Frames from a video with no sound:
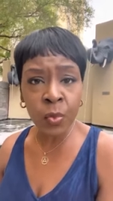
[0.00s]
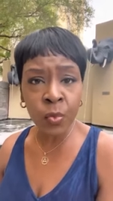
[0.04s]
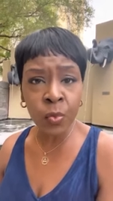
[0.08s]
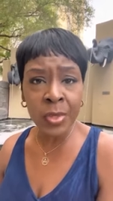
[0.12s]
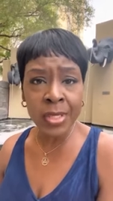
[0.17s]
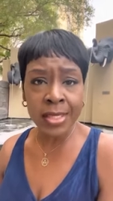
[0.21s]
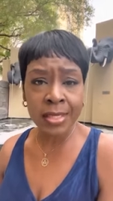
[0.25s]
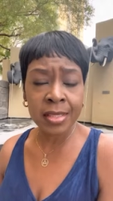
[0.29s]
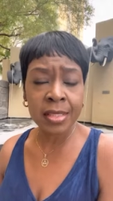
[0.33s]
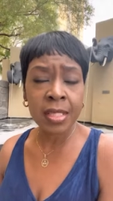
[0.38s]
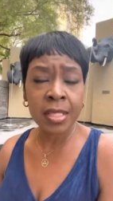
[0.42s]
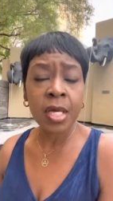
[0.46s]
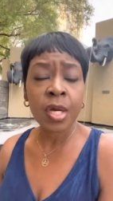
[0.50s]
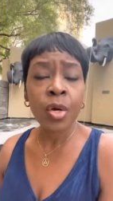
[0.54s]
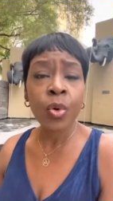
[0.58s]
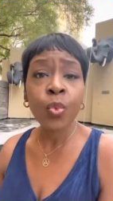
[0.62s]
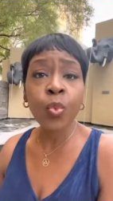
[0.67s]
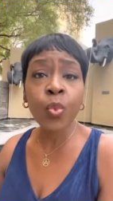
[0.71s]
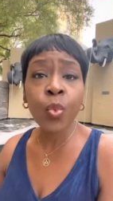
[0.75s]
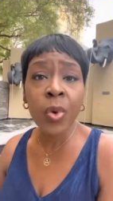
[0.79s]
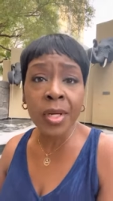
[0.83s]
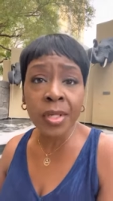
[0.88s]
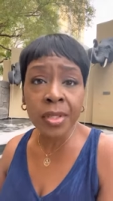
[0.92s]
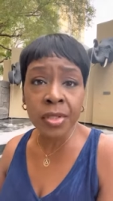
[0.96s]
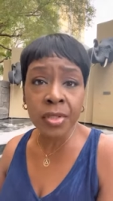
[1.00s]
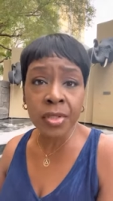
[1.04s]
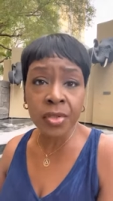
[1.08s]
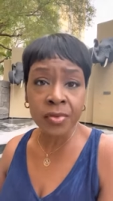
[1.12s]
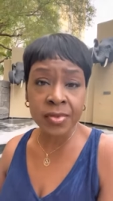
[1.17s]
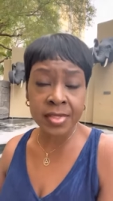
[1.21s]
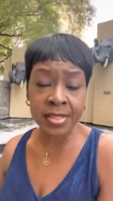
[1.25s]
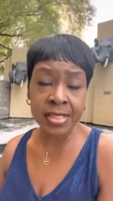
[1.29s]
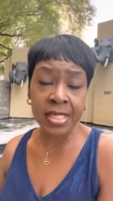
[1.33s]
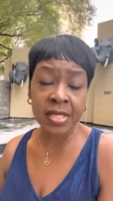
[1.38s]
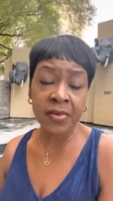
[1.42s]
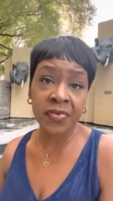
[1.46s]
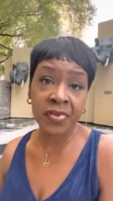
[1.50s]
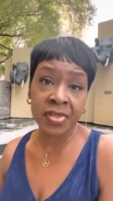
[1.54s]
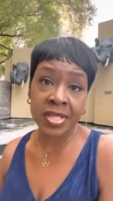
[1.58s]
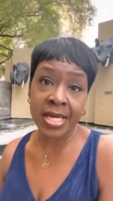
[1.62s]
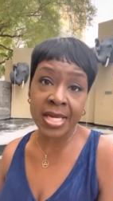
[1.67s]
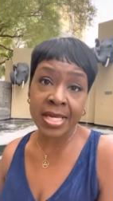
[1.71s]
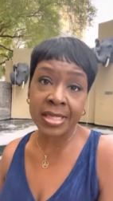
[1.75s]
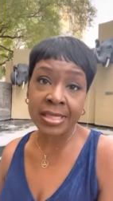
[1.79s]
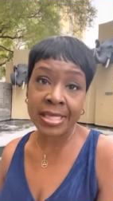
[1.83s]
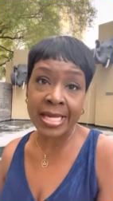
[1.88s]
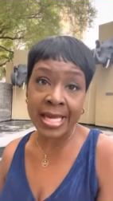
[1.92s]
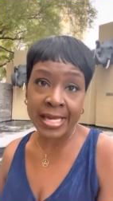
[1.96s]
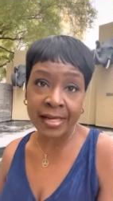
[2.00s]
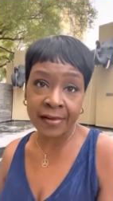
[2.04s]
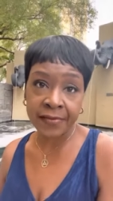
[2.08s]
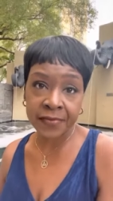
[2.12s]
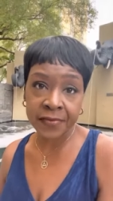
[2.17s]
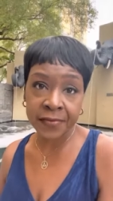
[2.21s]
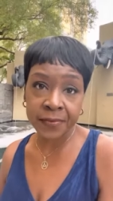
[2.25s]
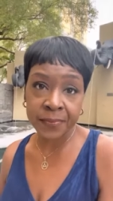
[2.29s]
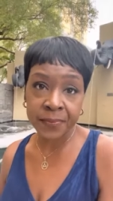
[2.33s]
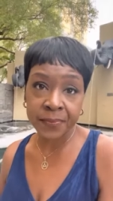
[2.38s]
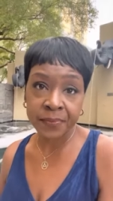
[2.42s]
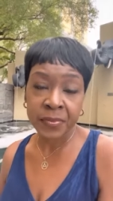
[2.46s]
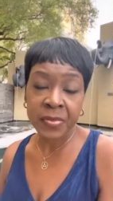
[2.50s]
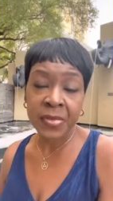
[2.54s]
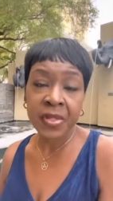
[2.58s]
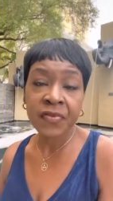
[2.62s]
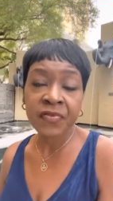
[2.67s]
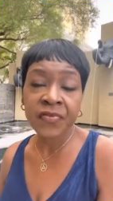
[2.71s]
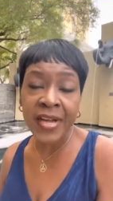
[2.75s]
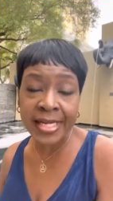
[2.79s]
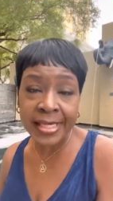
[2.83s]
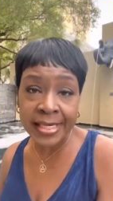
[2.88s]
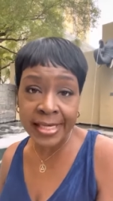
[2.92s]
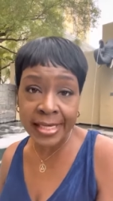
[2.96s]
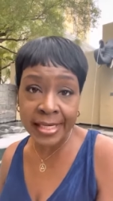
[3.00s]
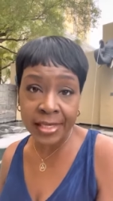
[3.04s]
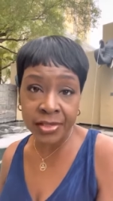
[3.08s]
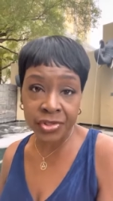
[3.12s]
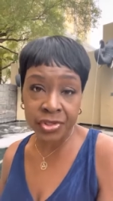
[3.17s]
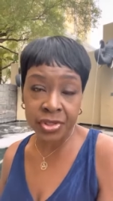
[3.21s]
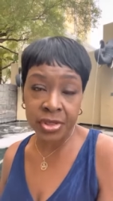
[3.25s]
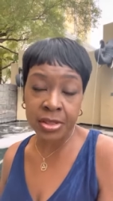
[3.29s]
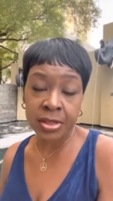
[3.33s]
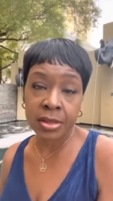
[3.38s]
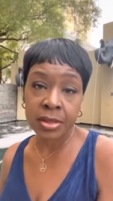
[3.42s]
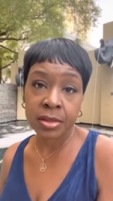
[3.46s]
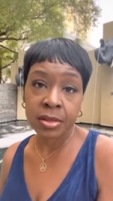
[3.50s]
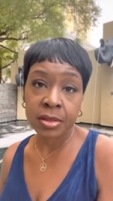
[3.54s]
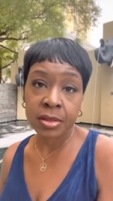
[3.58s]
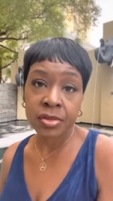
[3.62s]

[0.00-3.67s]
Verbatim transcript: with, what do you see for that life financially?